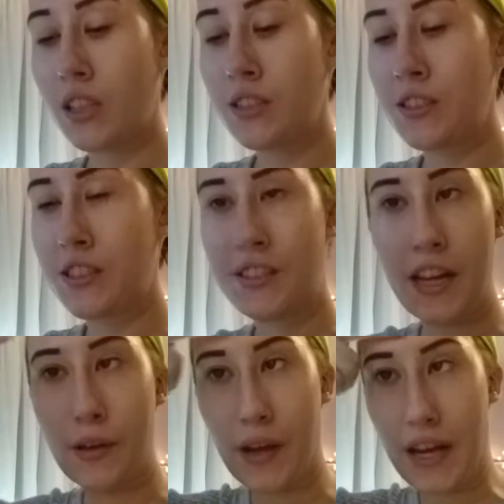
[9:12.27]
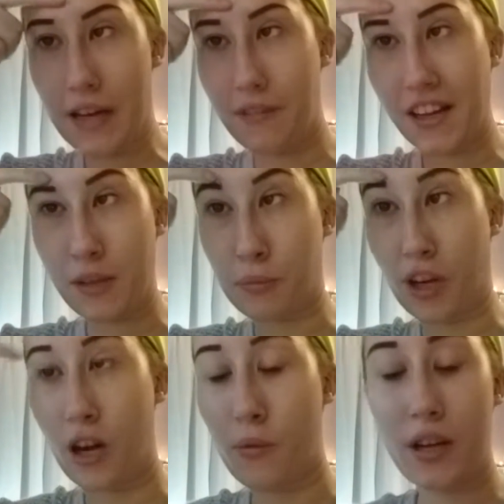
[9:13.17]
Since I don't have like the
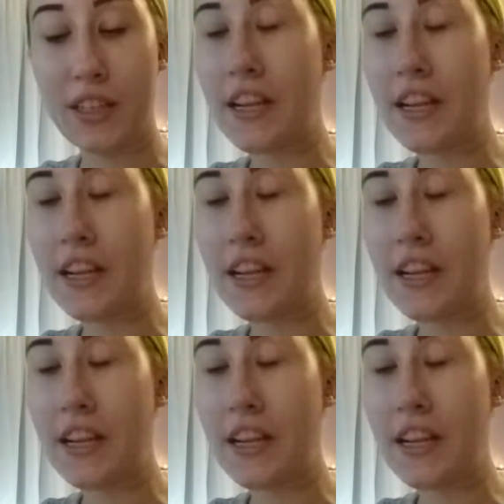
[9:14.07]
brow one